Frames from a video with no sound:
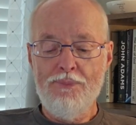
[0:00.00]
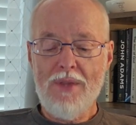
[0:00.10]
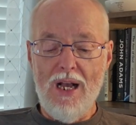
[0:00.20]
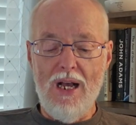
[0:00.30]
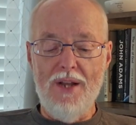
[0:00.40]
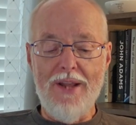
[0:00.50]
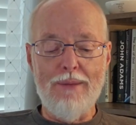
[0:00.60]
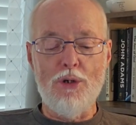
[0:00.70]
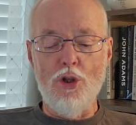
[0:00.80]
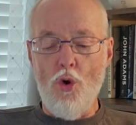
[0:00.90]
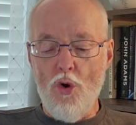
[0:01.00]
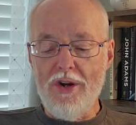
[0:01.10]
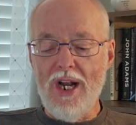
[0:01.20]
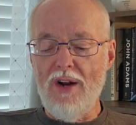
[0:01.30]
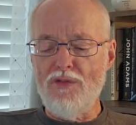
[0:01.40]
uh, named
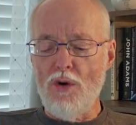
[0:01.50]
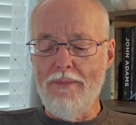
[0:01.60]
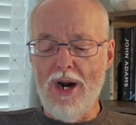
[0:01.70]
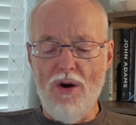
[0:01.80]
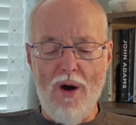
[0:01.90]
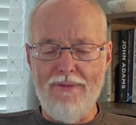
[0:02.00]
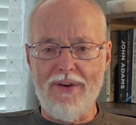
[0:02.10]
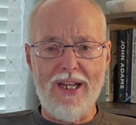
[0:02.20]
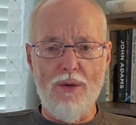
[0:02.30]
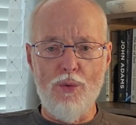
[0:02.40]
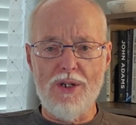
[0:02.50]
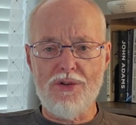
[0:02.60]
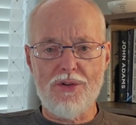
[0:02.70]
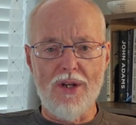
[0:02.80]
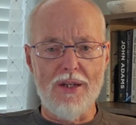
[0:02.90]
Gloria Romero. I forget
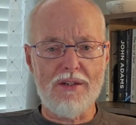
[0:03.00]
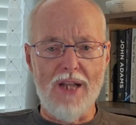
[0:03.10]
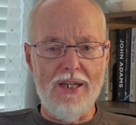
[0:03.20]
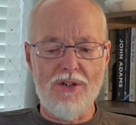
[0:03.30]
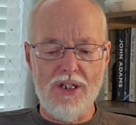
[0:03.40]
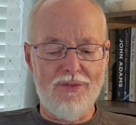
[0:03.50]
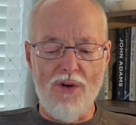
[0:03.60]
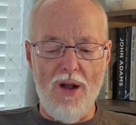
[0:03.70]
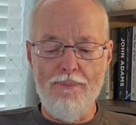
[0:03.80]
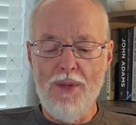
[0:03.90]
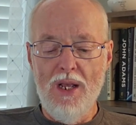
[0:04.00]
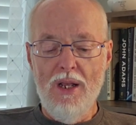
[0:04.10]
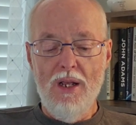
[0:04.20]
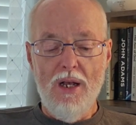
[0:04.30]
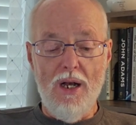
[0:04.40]
which uh, state she's from.
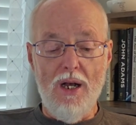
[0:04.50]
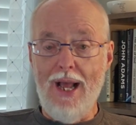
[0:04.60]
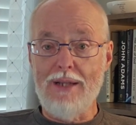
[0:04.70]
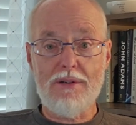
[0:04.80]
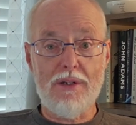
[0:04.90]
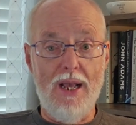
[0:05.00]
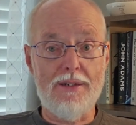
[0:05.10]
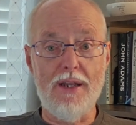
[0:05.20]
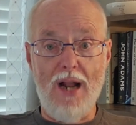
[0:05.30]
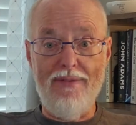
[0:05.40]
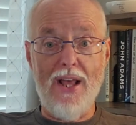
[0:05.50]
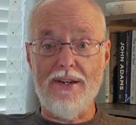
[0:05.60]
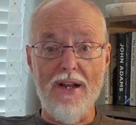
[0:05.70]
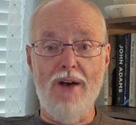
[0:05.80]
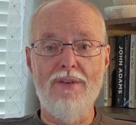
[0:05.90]
Uh, has has said, "I've had
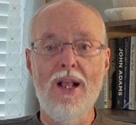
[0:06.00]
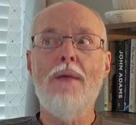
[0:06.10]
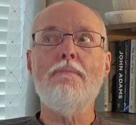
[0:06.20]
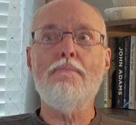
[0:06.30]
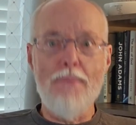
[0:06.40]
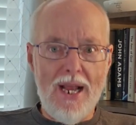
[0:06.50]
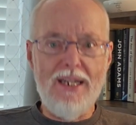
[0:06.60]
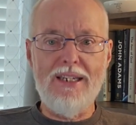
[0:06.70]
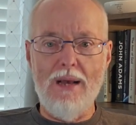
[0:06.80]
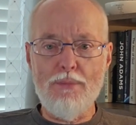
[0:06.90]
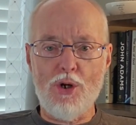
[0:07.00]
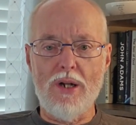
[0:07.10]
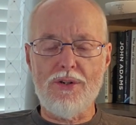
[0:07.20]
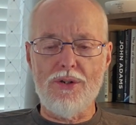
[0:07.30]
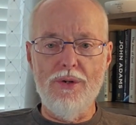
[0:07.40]
enough." Many
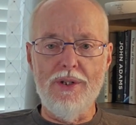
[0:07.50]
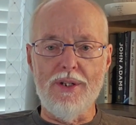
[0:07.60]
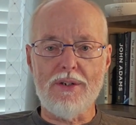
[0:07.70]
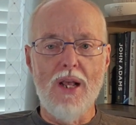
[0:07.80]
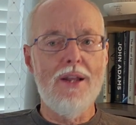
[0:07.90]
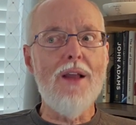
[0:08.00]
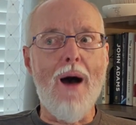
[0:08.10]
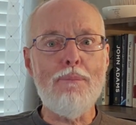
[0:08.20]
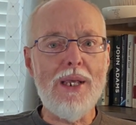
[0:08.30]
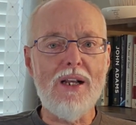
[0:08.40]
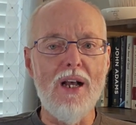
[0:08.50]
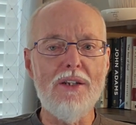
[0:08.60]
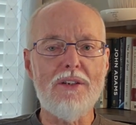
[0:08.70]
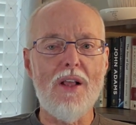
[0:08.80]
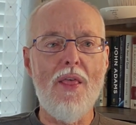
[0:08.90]
Democrats are doing this, not
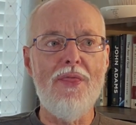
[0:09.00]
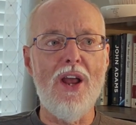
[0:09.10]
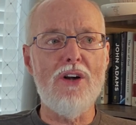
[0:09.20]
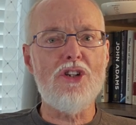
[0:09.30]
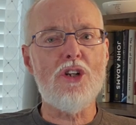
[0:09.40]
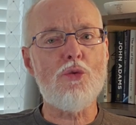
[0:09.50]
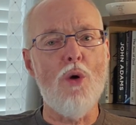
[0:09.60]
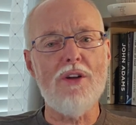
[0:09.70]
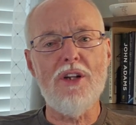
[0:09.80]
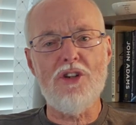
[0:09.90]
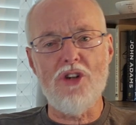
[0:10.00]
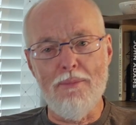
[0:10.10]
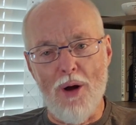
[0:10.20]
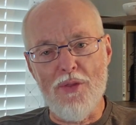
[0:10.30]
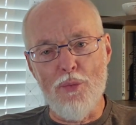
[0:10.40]
because they're just wanting to
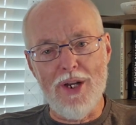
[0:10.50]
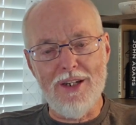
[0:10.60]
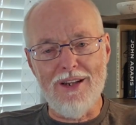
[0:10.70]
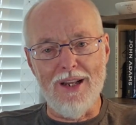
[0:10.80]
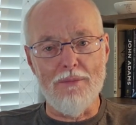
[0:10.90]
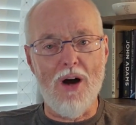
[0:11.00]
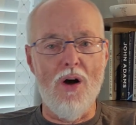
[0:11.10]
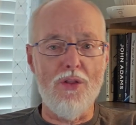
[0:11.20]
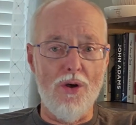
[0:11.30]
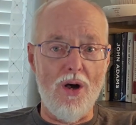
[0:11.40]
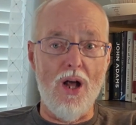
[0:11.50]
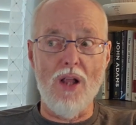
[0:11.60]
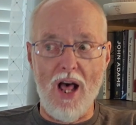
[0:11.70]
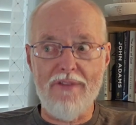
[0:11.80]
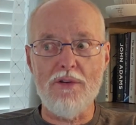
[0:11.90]
jump on the winning team. Although a
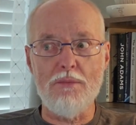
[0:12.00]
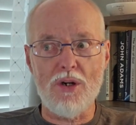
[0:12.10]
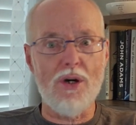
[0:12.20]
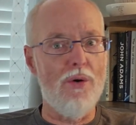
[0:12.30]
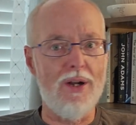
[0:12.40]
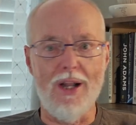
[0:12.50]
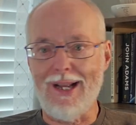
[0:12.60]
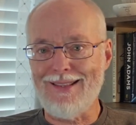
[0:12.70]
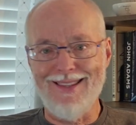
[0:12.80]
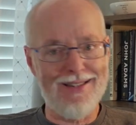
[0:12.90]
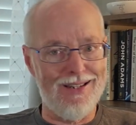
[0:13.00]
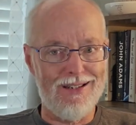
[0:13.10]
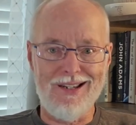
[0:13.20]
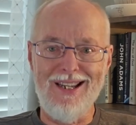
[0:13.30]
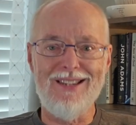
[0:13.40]
lot of them are going like, "This
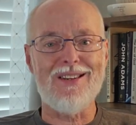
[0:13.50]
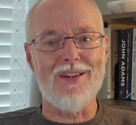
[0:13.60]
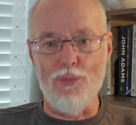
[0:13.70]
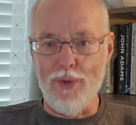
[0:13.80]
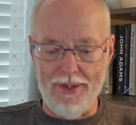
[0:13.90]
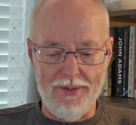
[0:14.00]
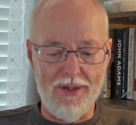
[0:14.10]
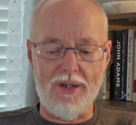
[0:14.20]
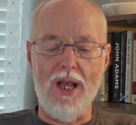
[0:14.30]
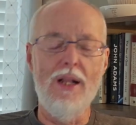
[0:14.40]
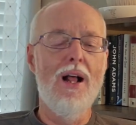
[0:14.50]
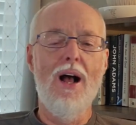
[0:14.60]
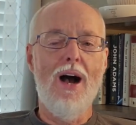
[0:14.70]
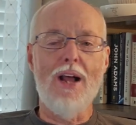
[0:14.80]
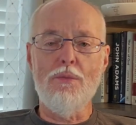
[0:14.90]
is he's going to win." Okay,
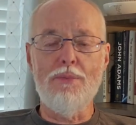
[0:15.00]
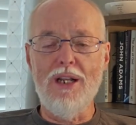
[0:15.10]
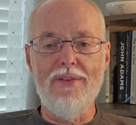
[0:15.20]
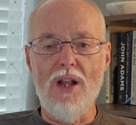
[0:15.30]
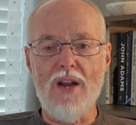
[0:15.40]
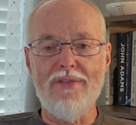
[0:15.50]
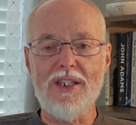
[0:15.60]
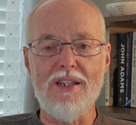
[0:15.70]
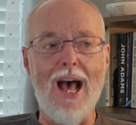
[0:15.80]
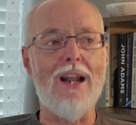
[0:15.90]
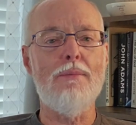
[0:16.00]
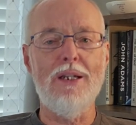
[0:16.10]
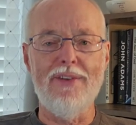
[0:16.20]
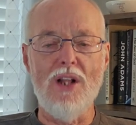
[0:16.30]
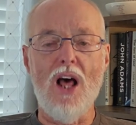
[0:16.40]
I don't believe a lot of it's that. I
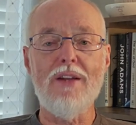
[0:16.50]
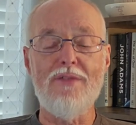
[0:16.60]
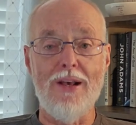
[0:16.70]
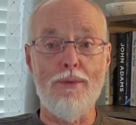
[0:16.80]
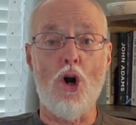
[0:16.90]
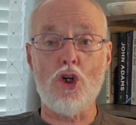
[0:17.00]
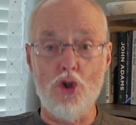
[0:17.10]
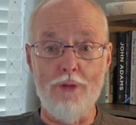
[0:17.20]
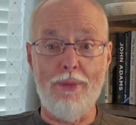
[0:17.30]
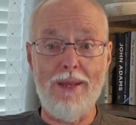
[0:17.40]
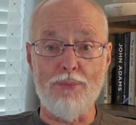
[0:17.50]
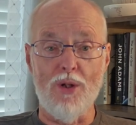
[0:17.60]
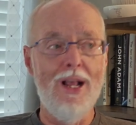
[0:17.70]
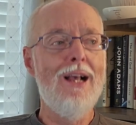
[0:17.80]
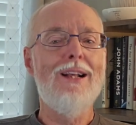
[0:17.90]
believe a lot of them are good people.
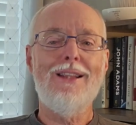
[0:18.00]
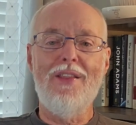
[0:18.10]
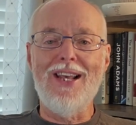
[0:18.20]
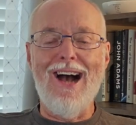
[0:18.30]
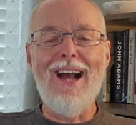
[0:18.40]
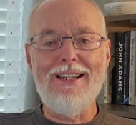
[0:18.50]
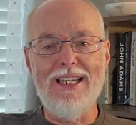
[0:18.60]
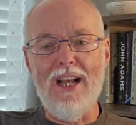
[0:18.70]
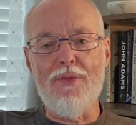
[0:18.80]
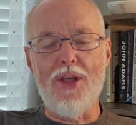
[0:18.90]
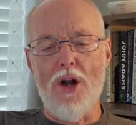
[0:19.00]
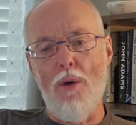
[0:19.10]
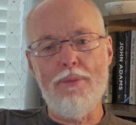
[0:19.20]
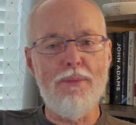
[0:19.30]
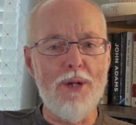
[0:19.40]
The idea that
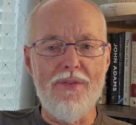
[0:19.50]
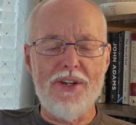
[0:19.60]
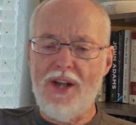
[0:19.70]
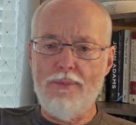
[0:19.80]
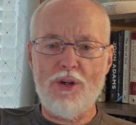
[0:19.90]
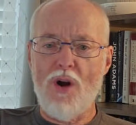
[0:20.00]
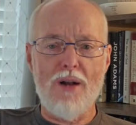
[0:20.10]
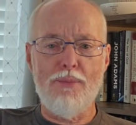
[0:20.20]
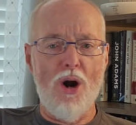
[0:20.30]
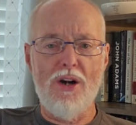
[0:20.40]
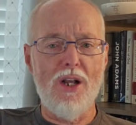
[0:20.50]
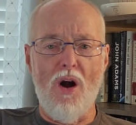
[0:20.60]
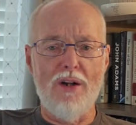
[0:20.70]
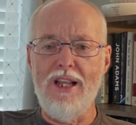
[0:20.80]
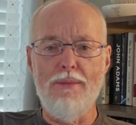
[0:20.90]
all people in the Democratic Party
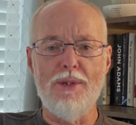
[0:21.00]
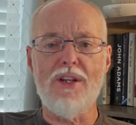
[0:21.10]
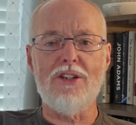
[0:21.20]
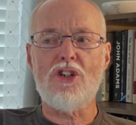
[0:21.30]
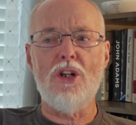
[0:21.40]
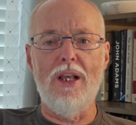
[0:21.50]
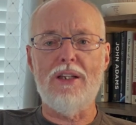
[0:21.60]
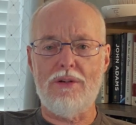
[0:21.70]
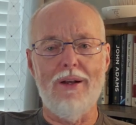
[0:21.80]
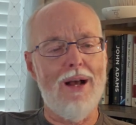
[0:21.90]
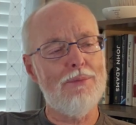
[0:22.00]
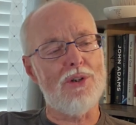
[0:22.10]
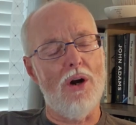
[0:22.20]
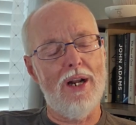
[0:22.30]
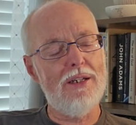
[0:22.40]
are demons is, is I'm
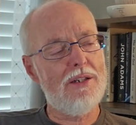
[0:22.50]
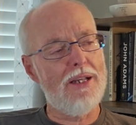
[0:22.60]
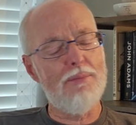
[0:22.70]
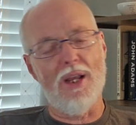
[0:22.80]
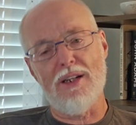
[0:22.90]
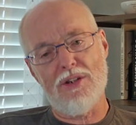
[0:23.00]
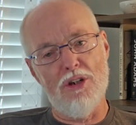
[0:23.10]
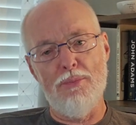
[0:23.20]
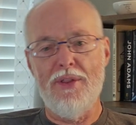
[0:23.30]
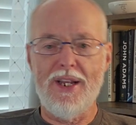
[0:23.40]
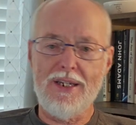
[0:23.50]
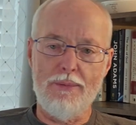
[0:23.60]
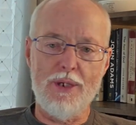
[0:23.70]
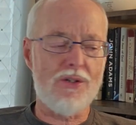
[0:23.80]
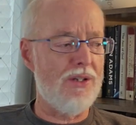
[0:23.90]
sorry, I just keep saying stupid. They tell
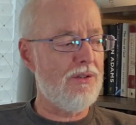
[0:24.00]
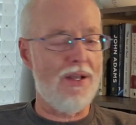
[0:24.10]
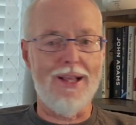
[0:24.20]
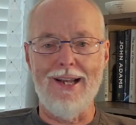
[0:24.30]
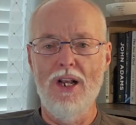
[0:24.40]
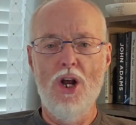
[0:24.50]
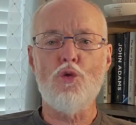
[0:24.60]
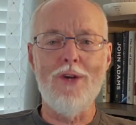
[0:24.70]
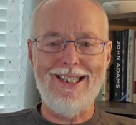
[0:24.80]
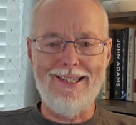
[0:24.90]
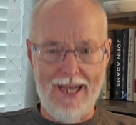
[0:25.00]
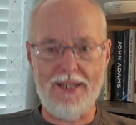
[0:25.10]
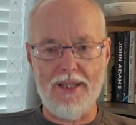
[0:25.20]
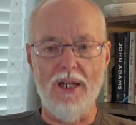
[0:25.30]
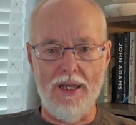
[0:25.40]
me I shouldn't say that.
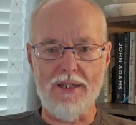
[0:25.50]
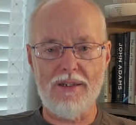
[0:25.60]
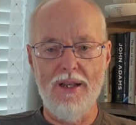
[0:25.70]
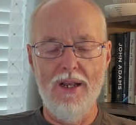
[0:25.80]
Ridiculous.